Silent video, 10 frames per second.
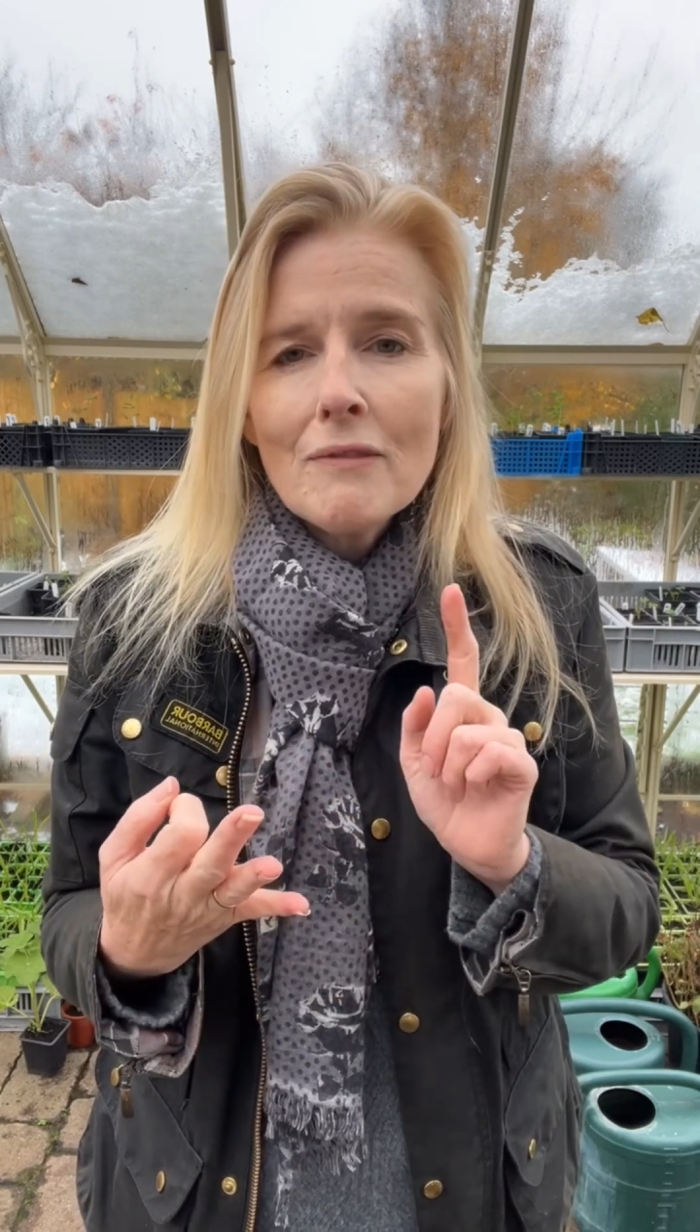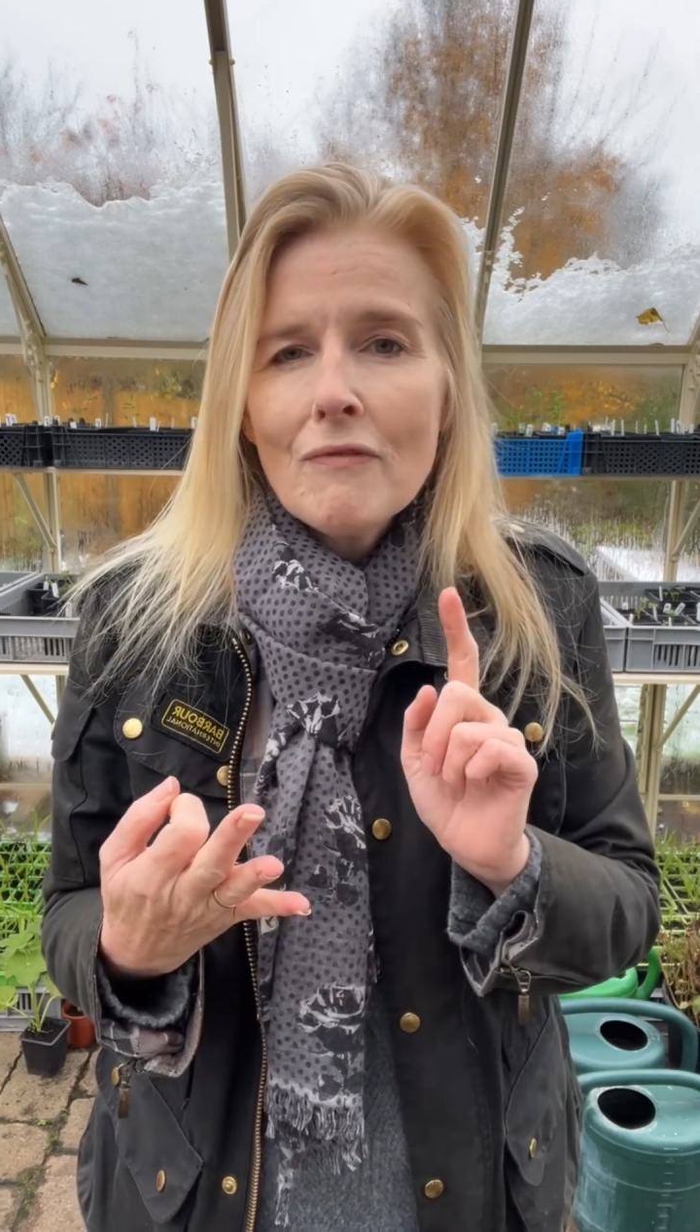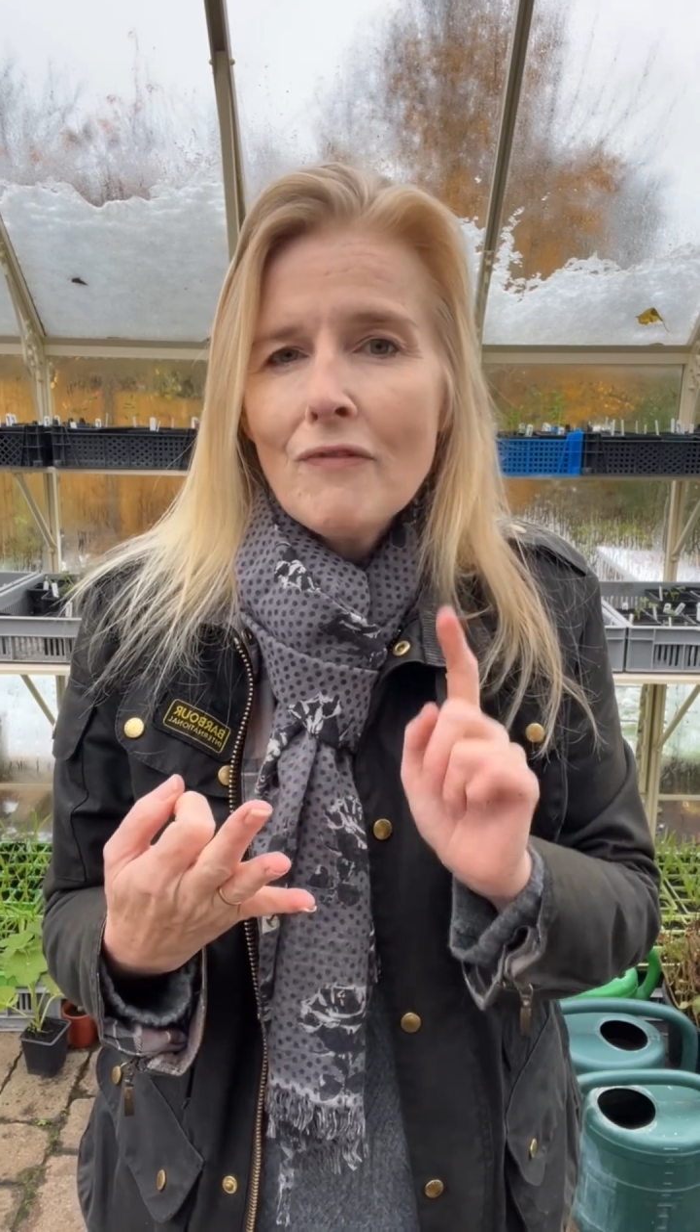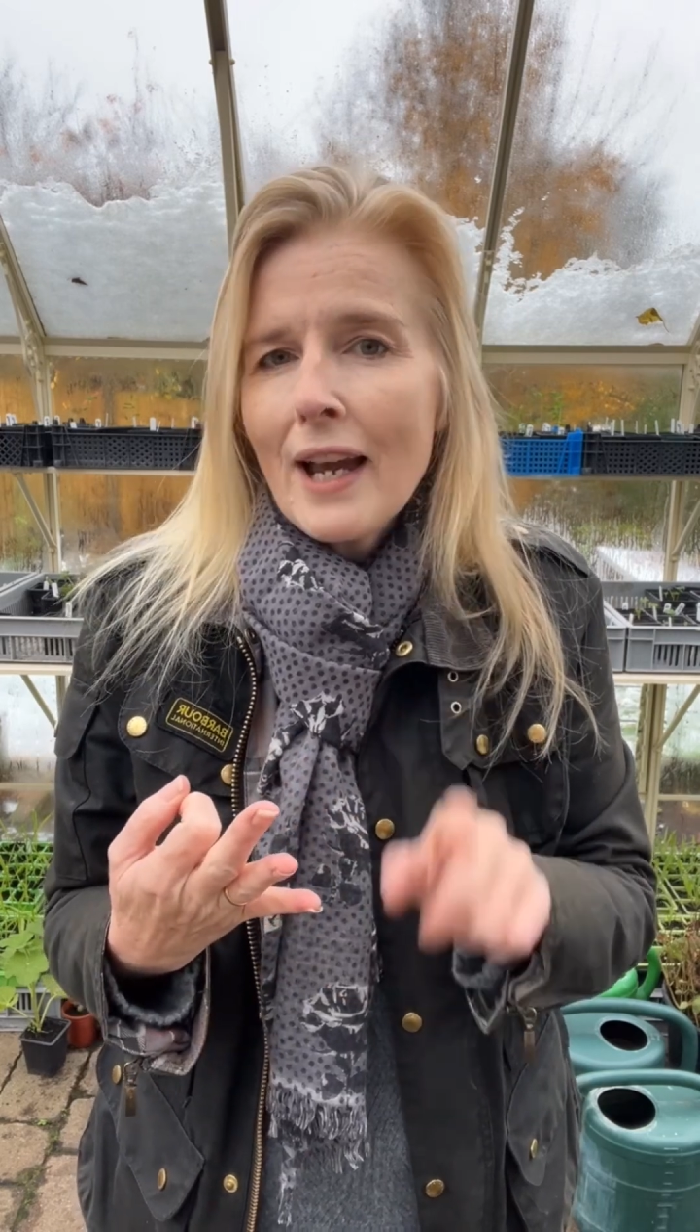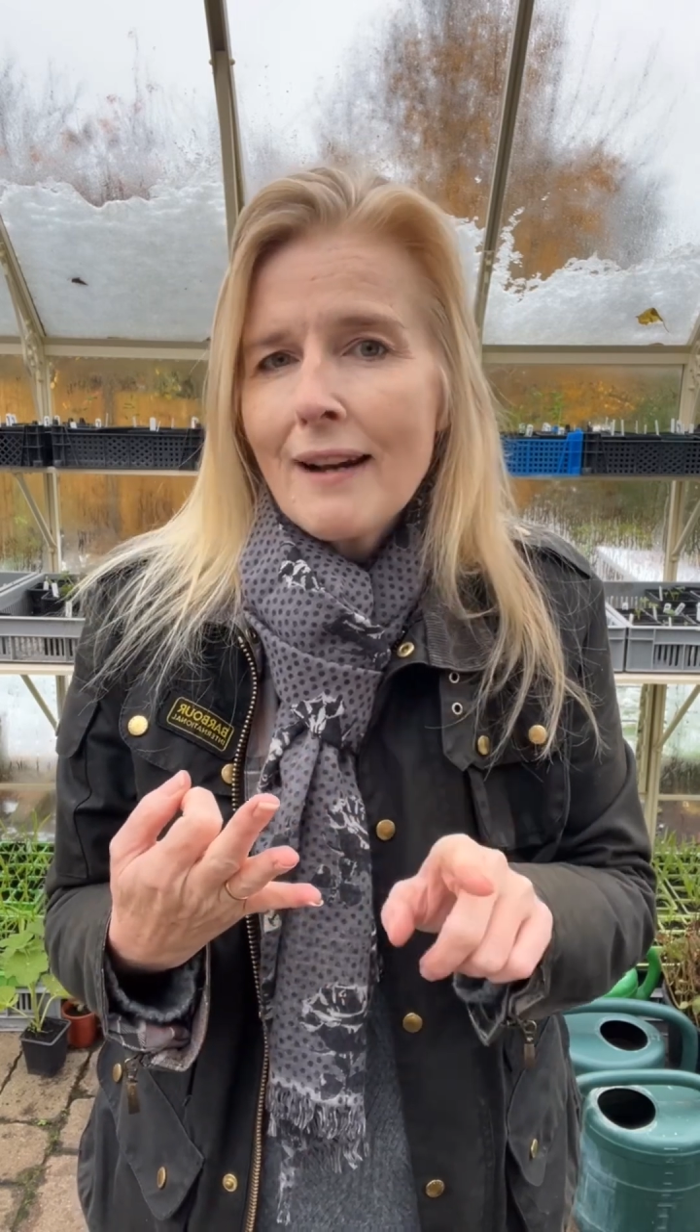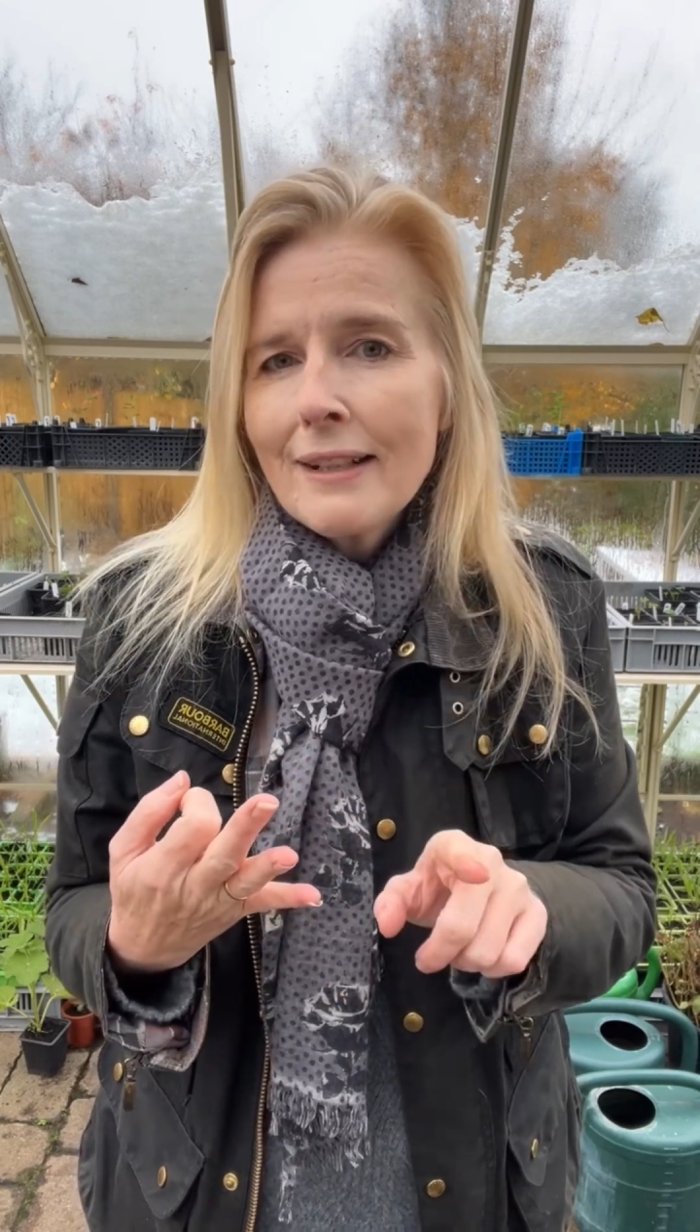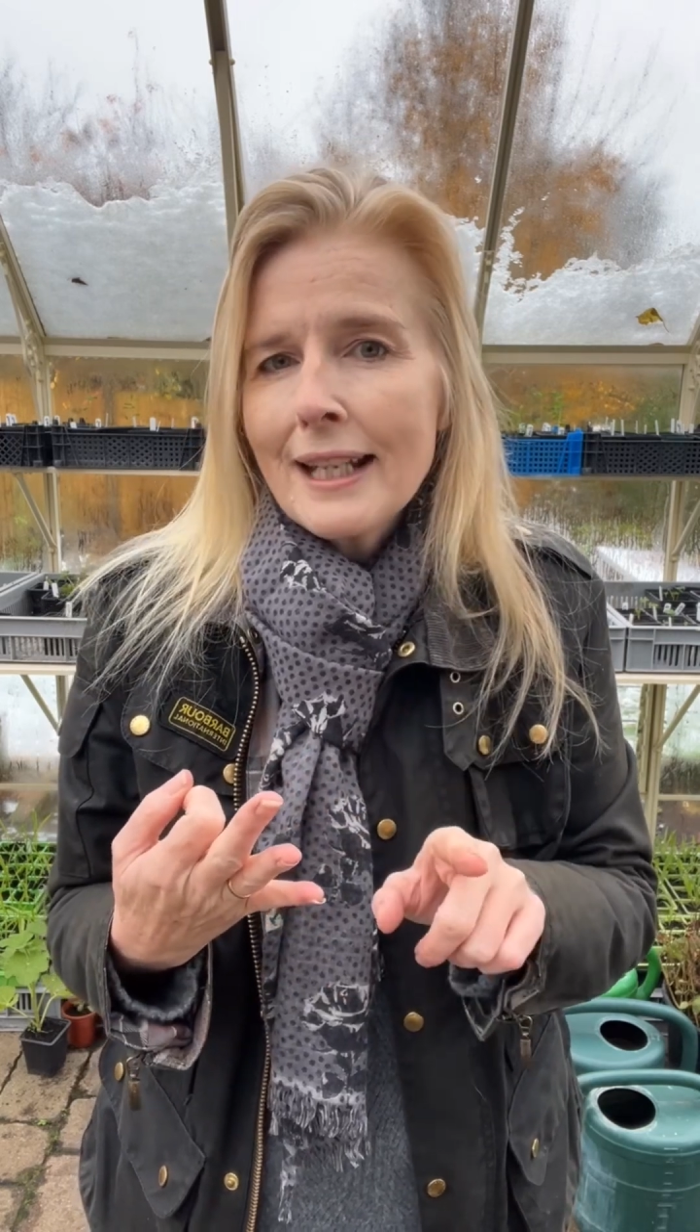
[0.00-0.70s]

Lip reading: very